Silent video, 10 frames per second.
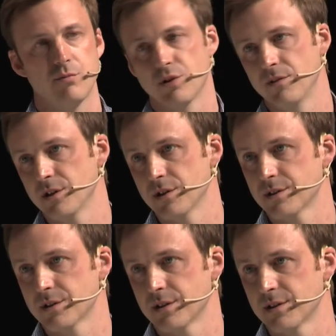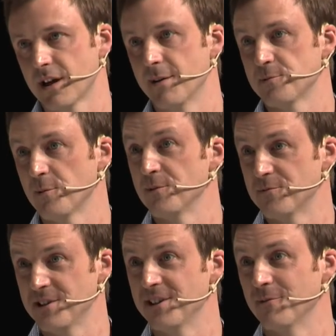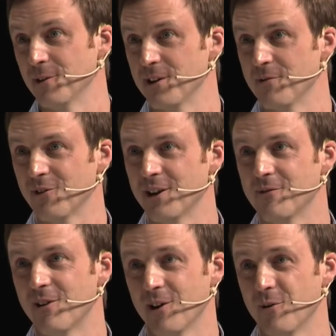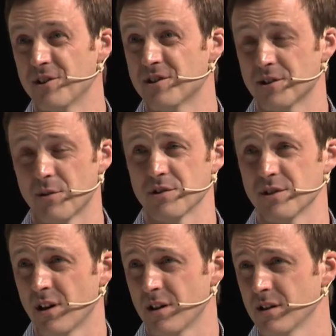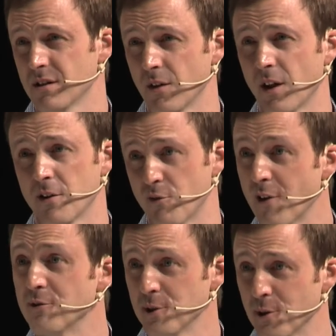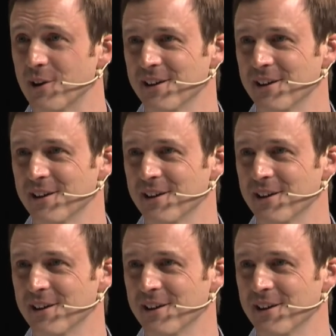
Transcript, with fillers: previous times when you've seen really inflated valuations, there was not a lot of revenue